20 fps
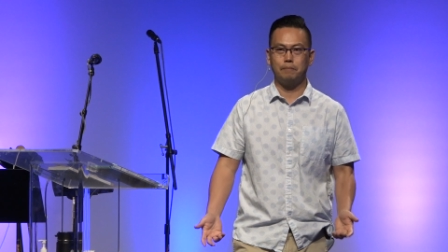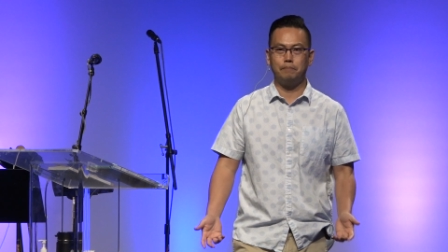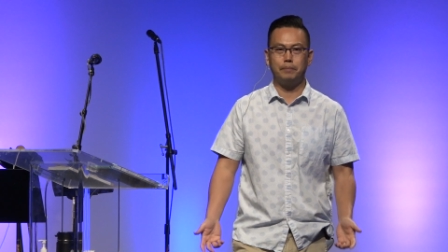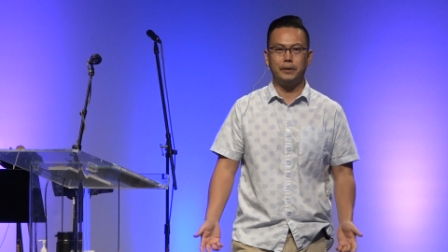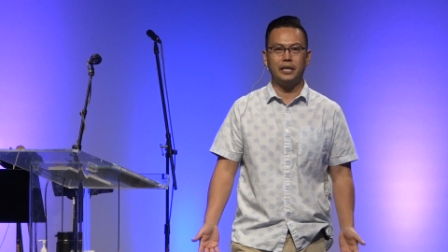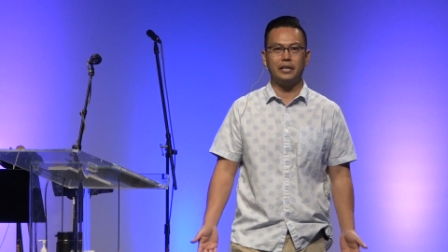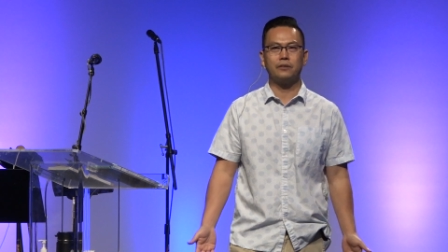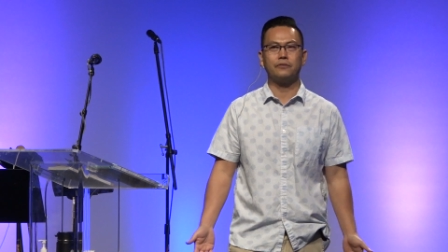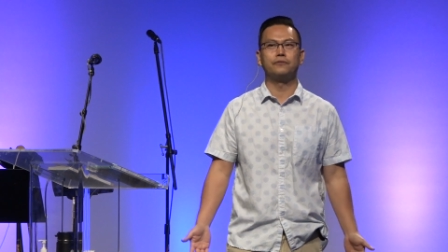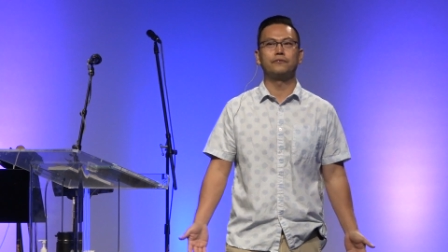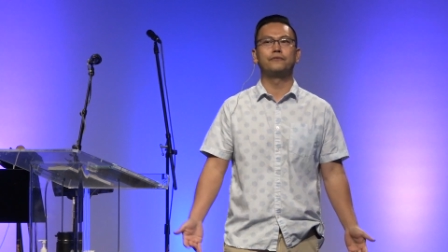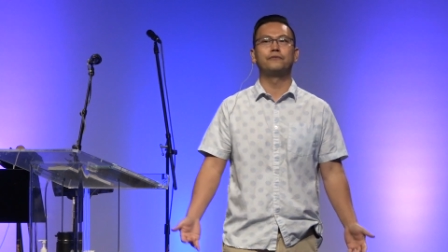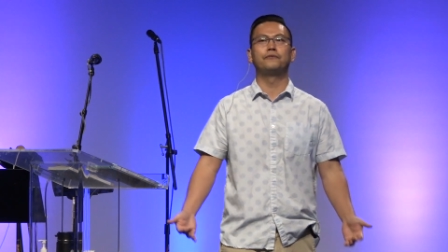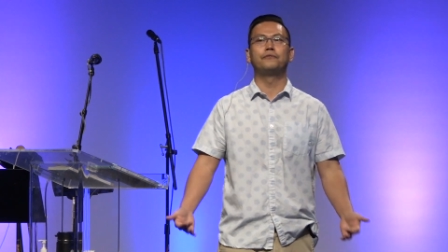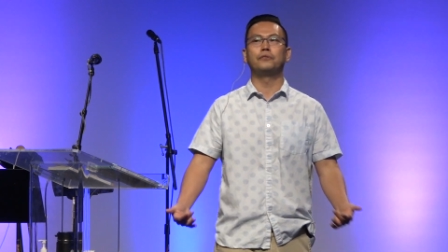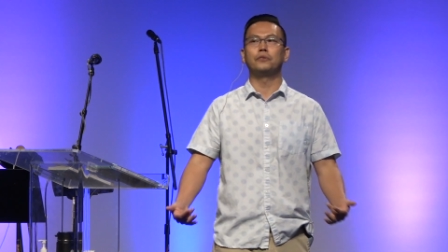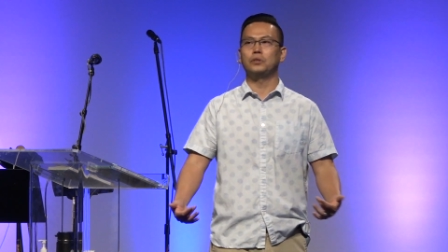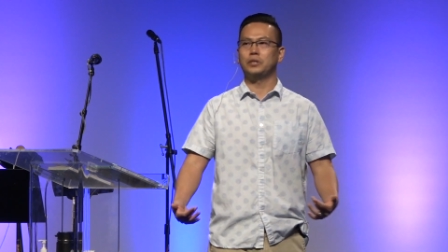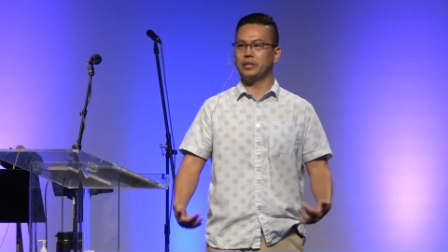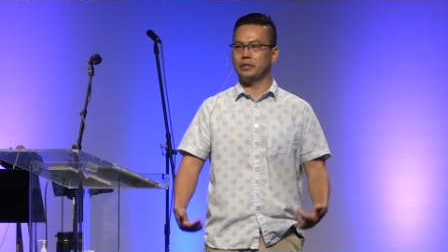being
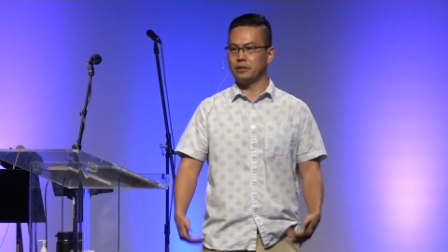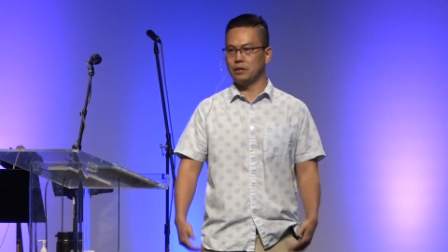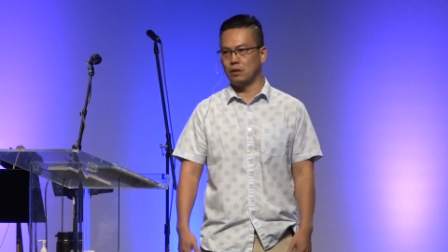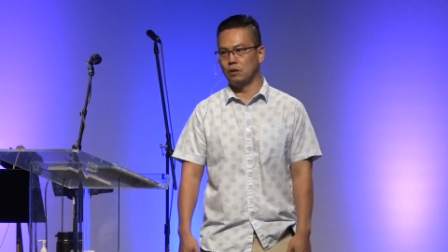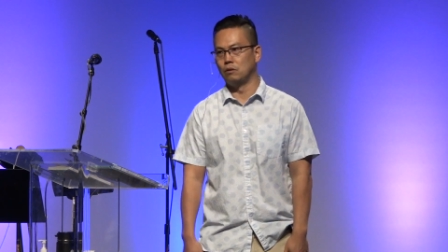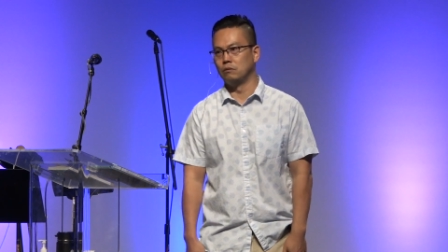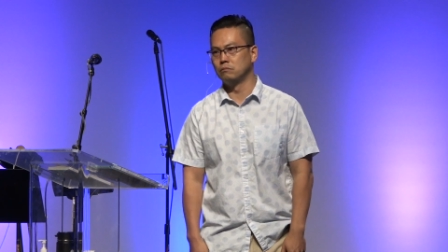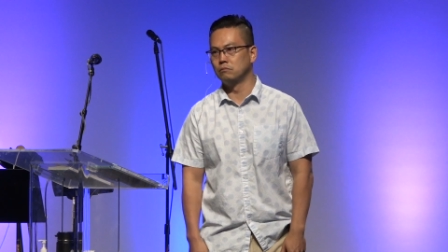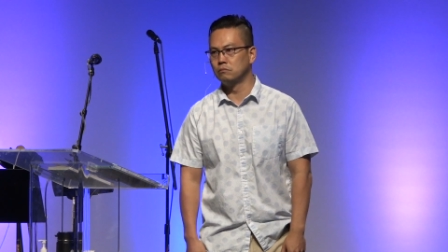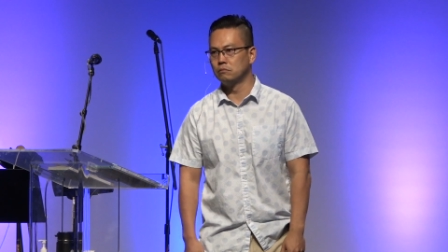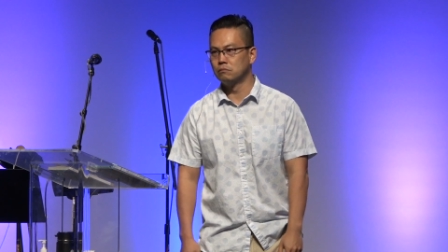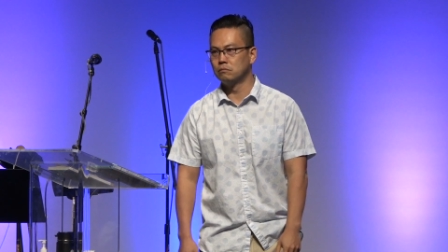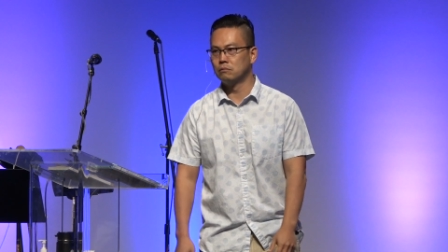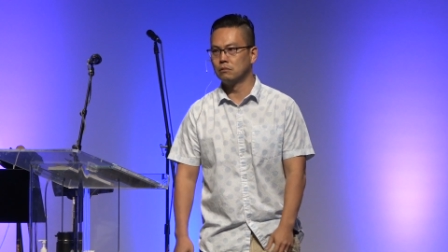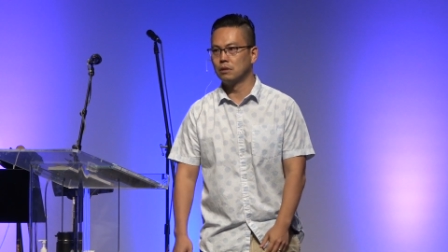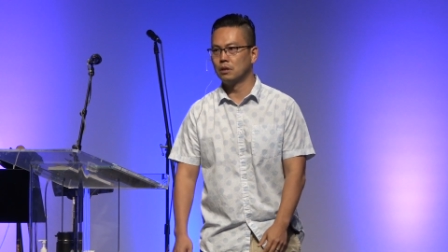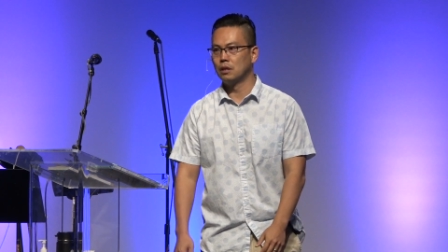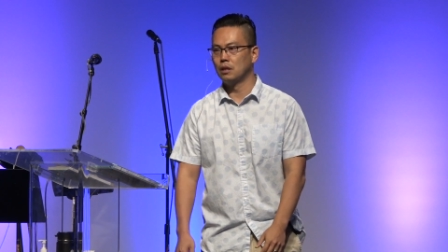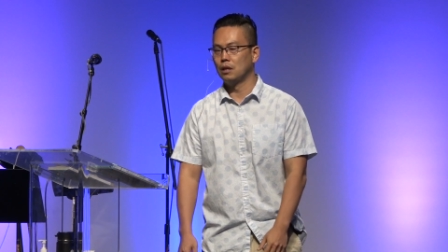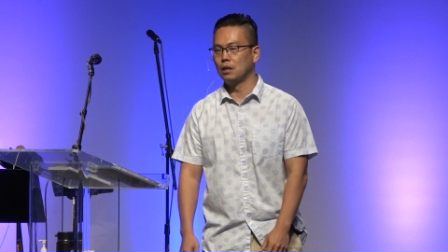fully known,
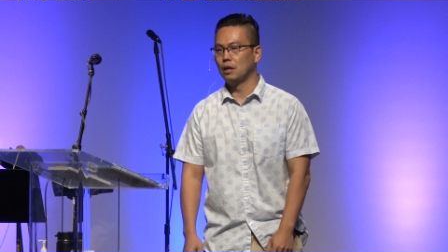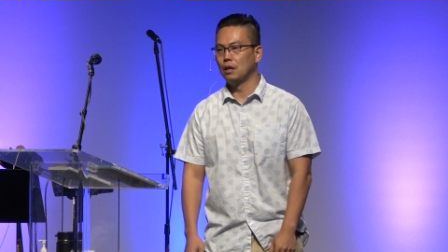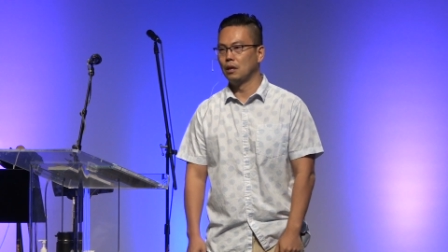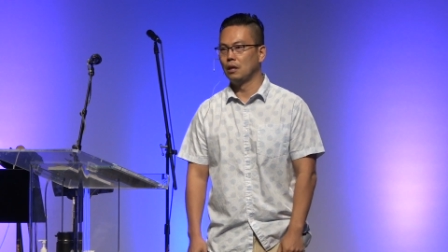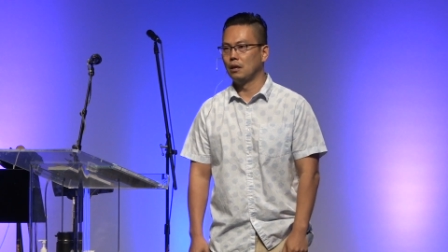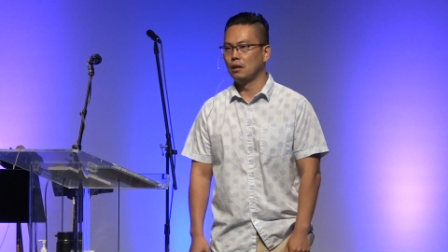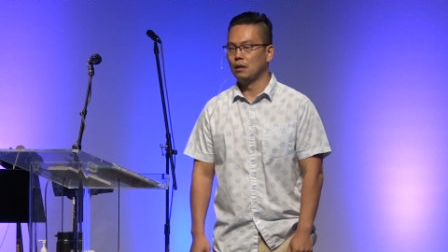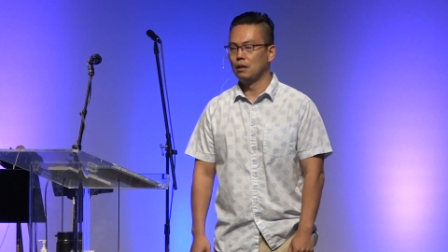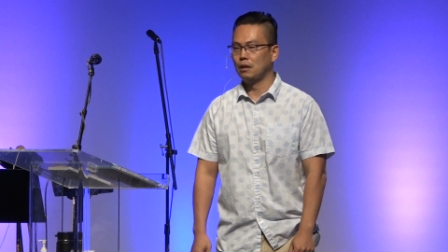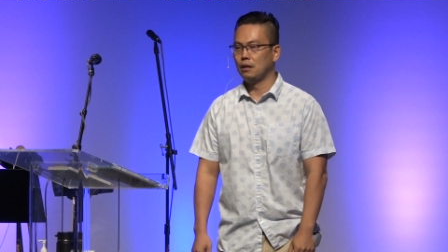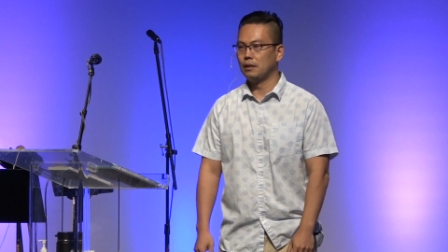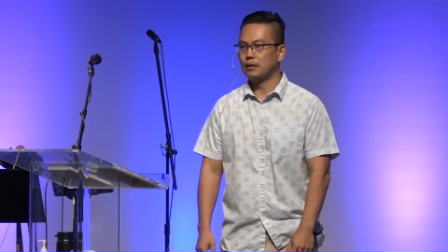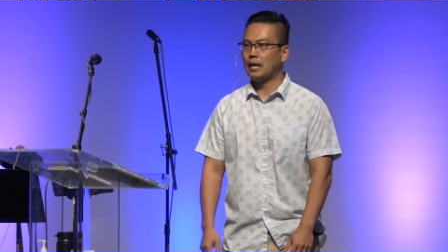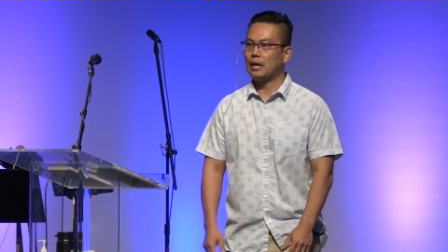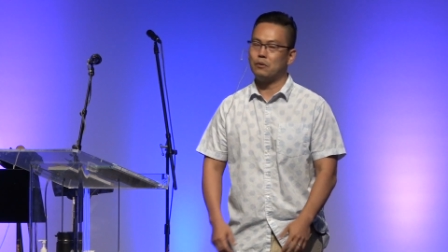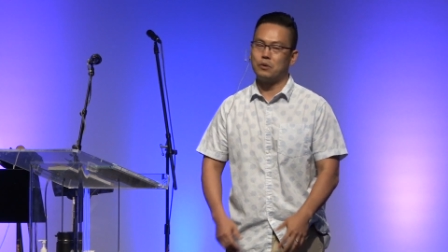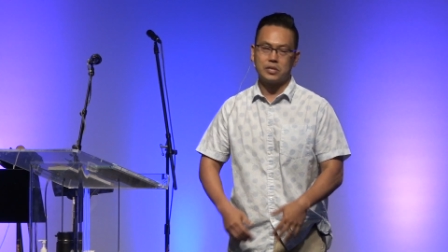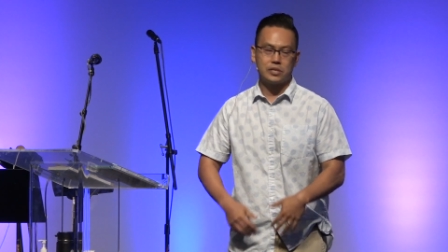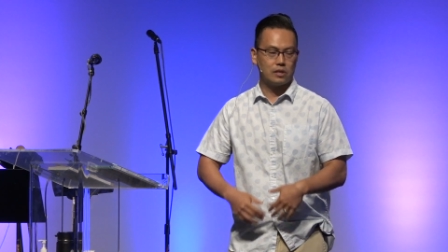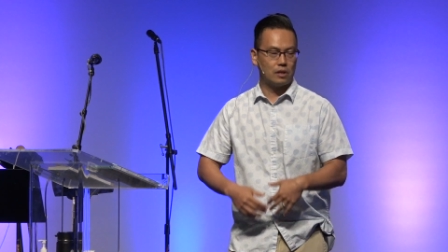that
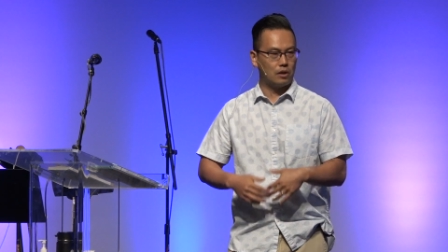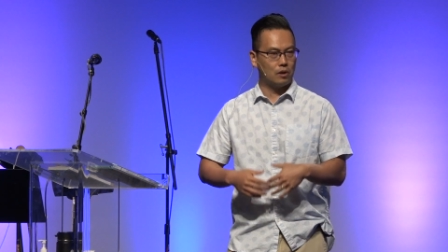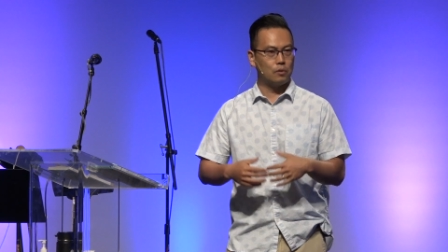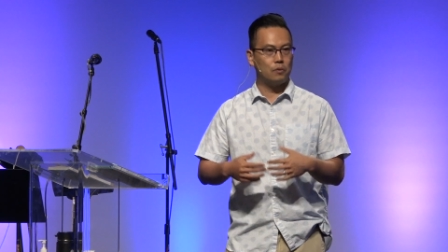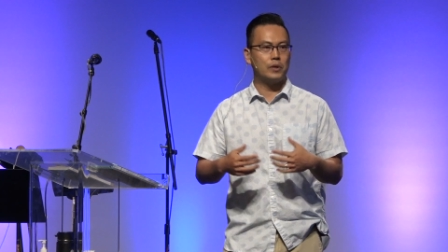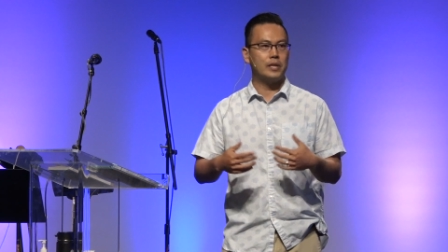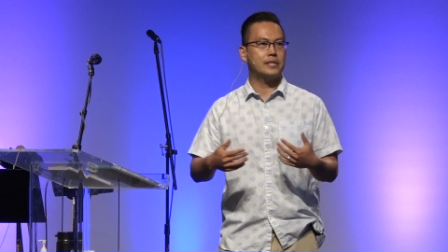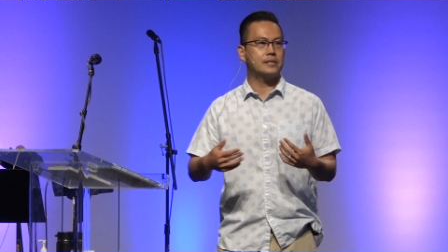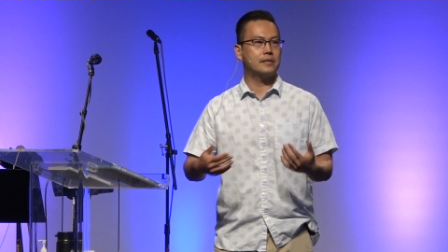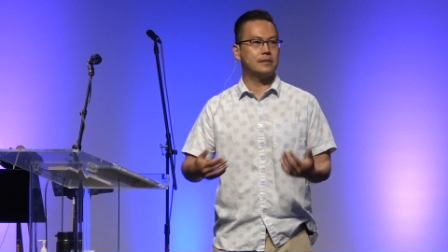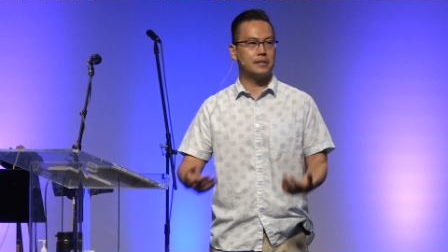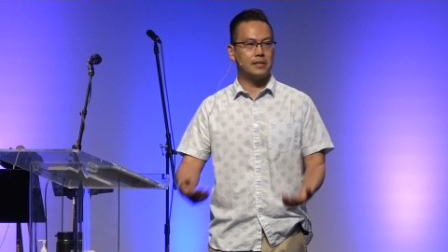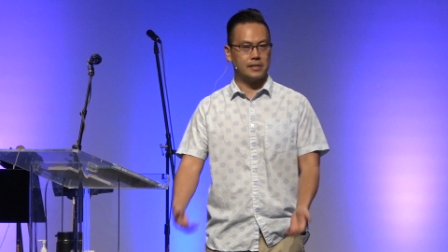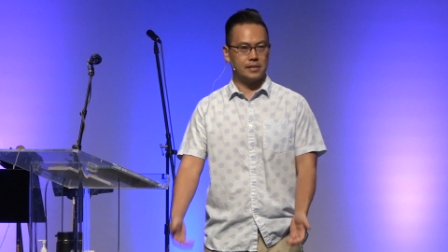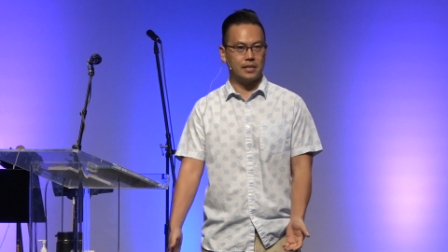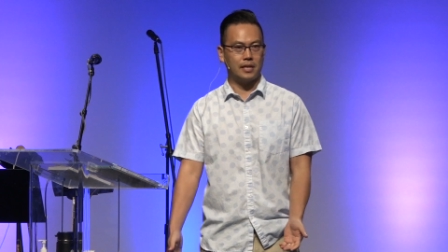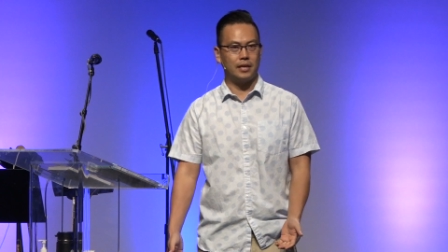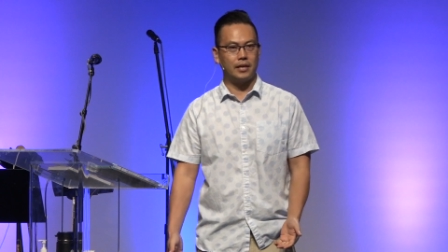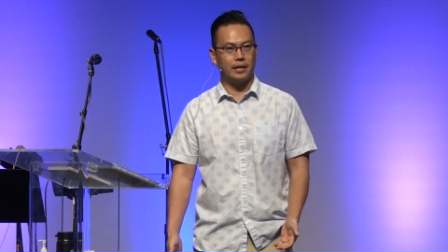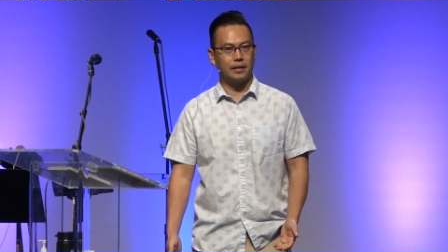was always a
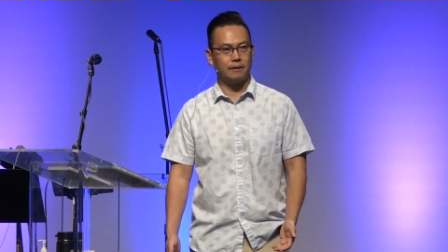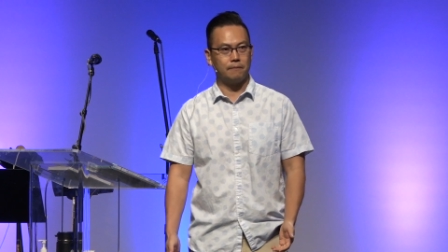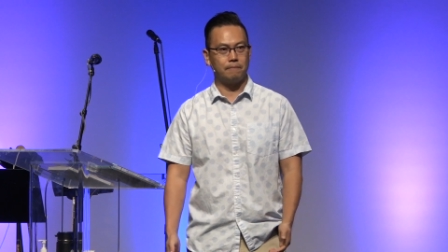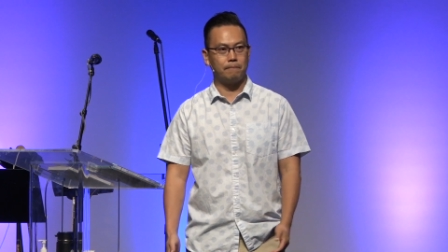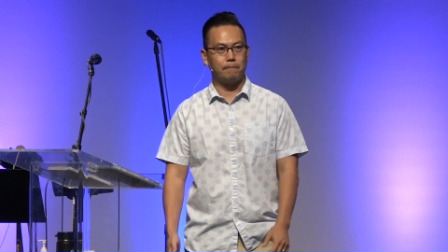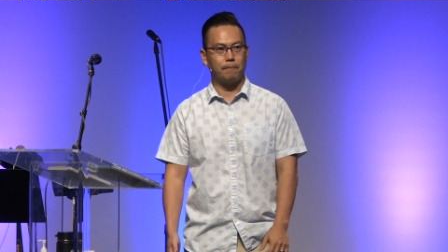design.